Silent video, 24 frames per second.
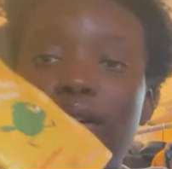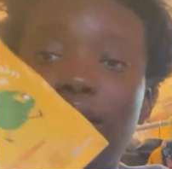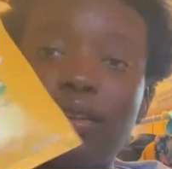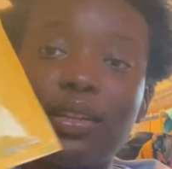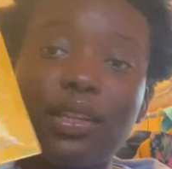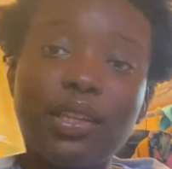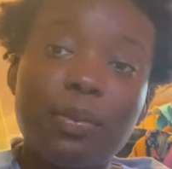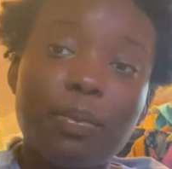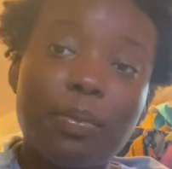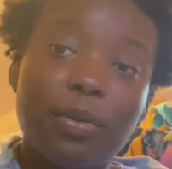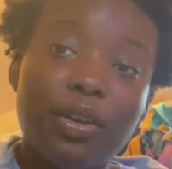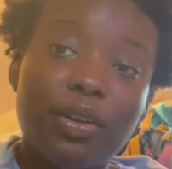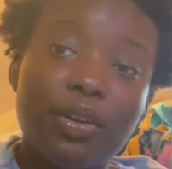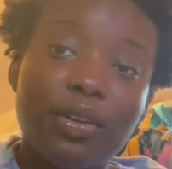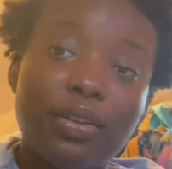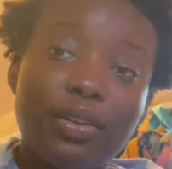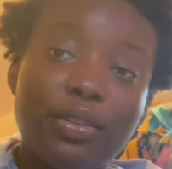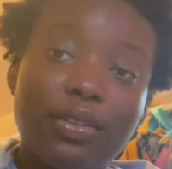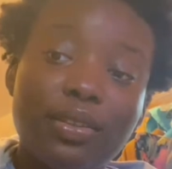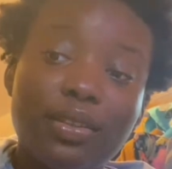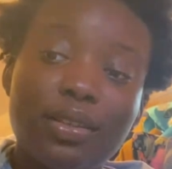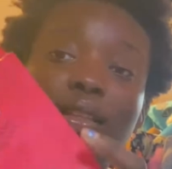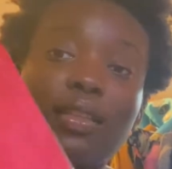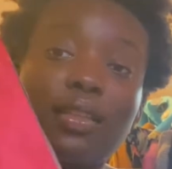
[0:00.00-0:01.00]
Early Bird.
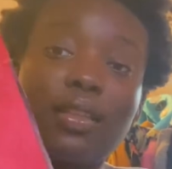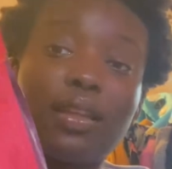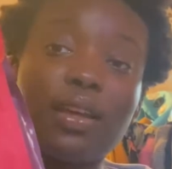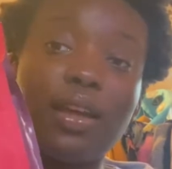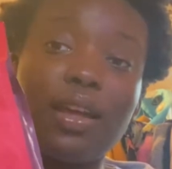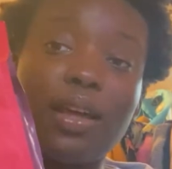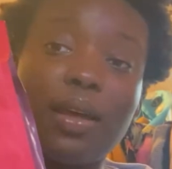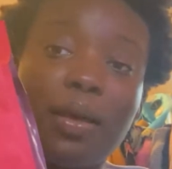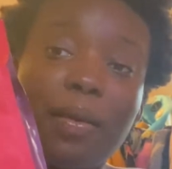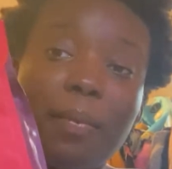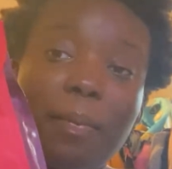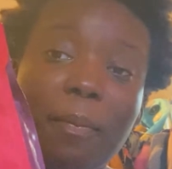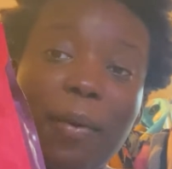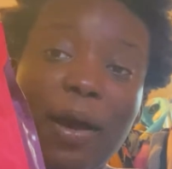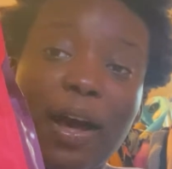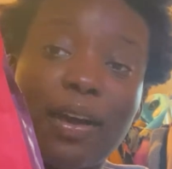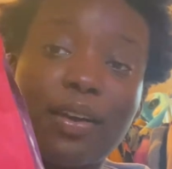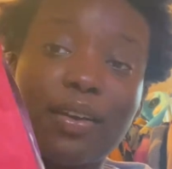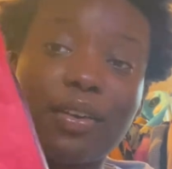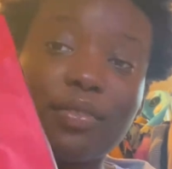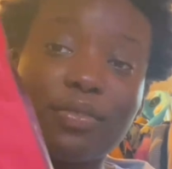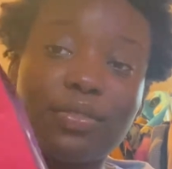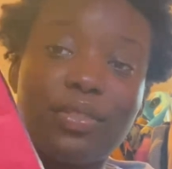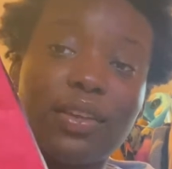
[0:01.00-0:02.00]
A bag
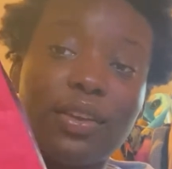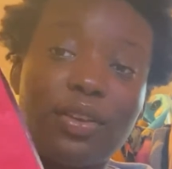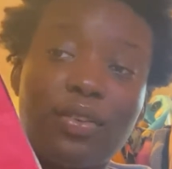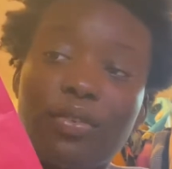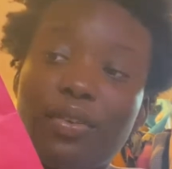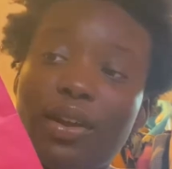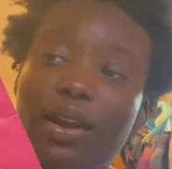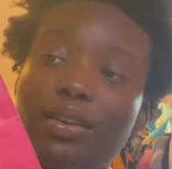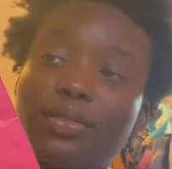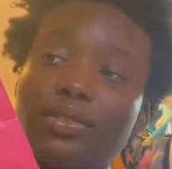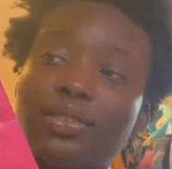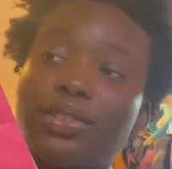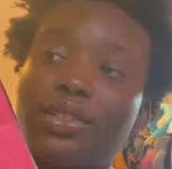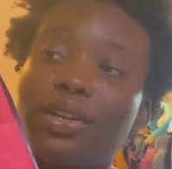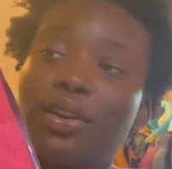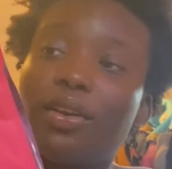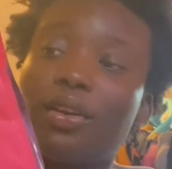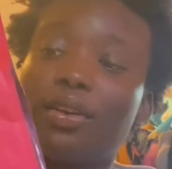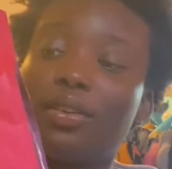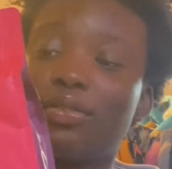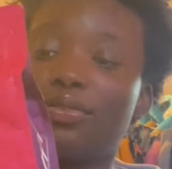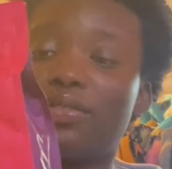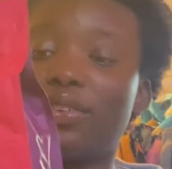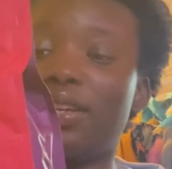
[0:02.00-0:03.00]
of the ground
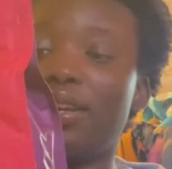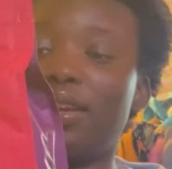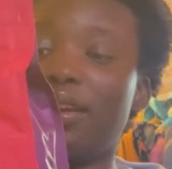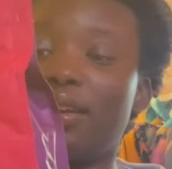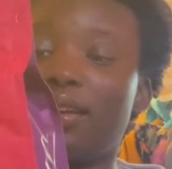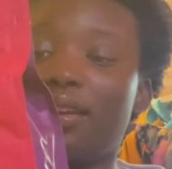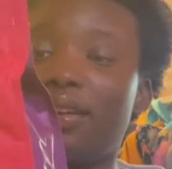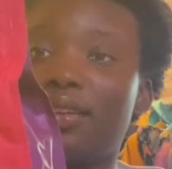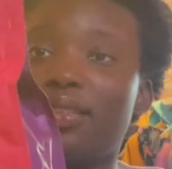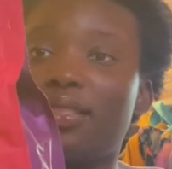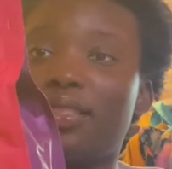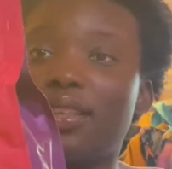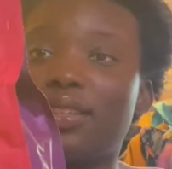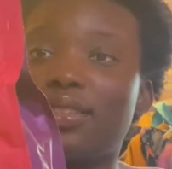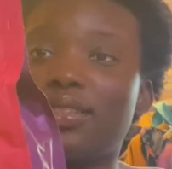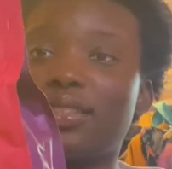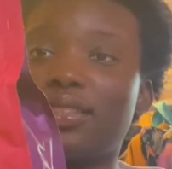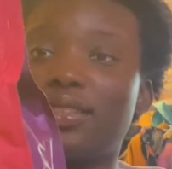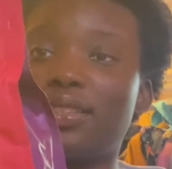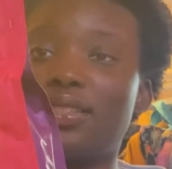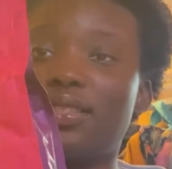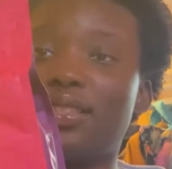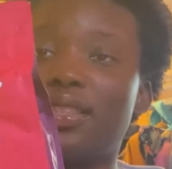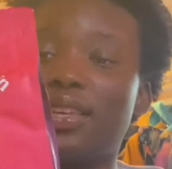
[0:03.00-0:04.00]
coffee. This
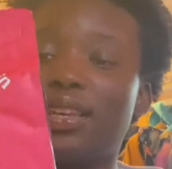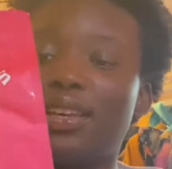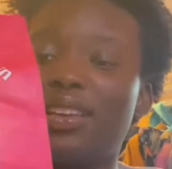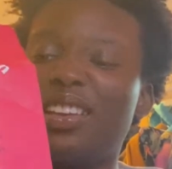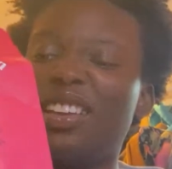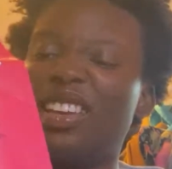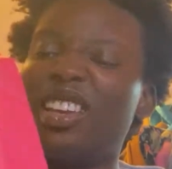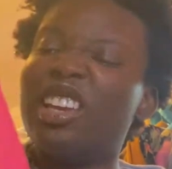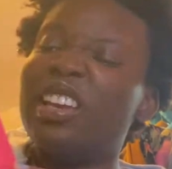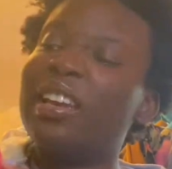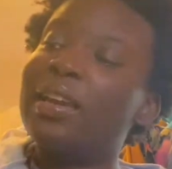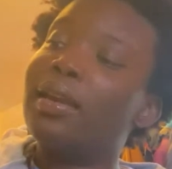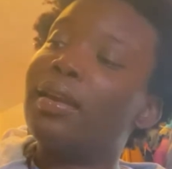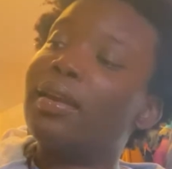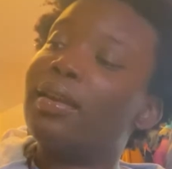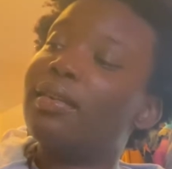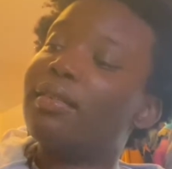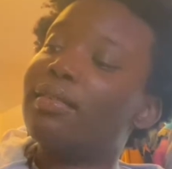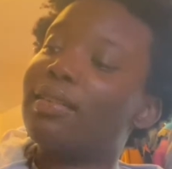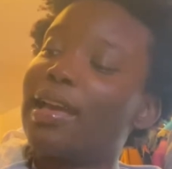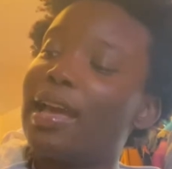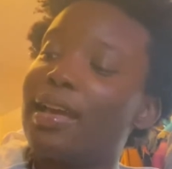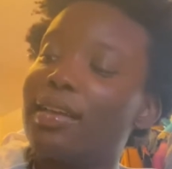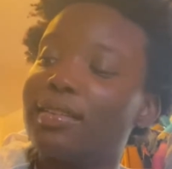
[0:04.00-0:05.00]
is the
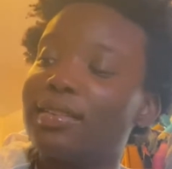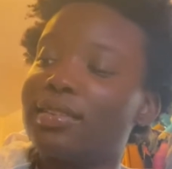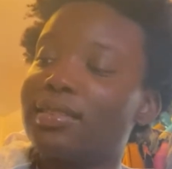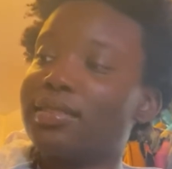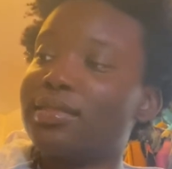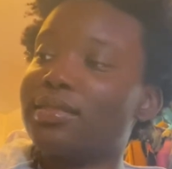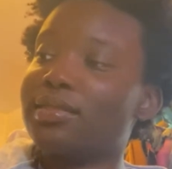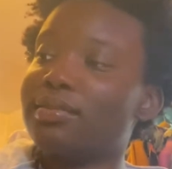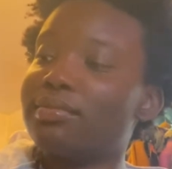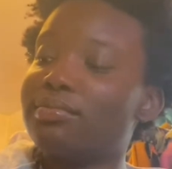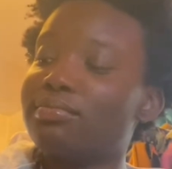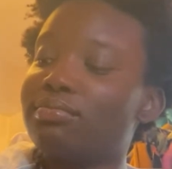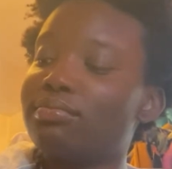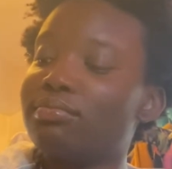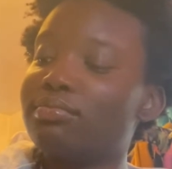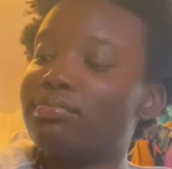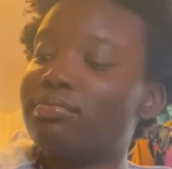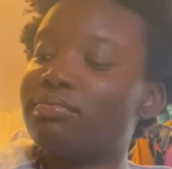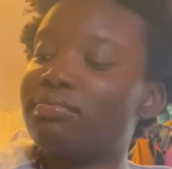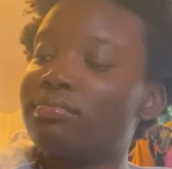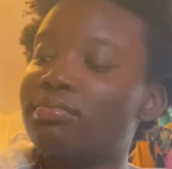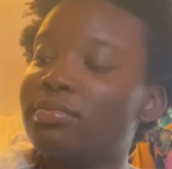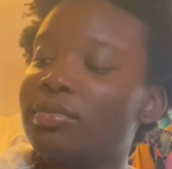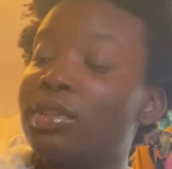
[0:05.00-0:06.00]
Careless
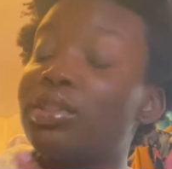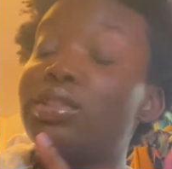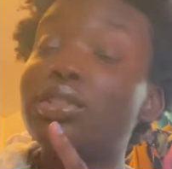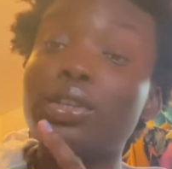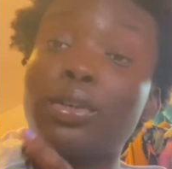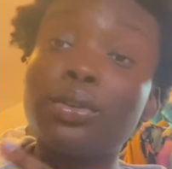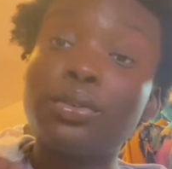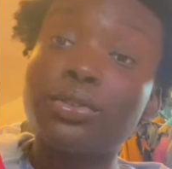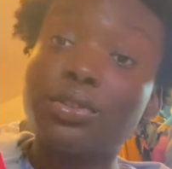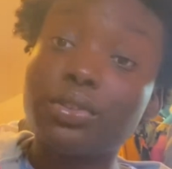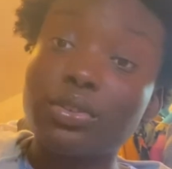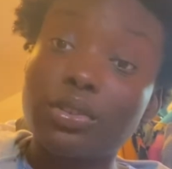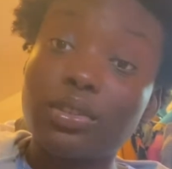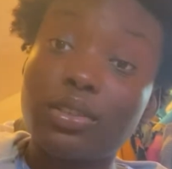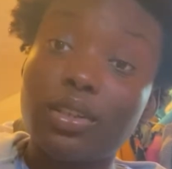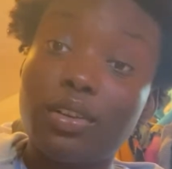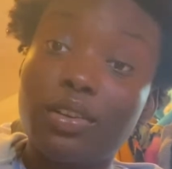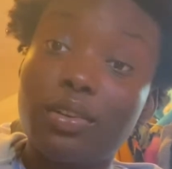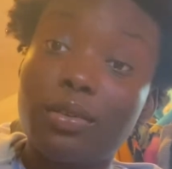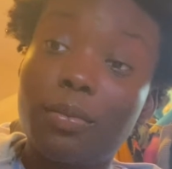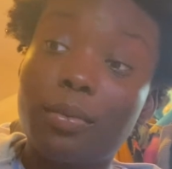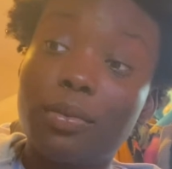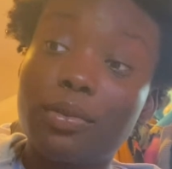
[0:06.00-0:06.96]
Social Dog.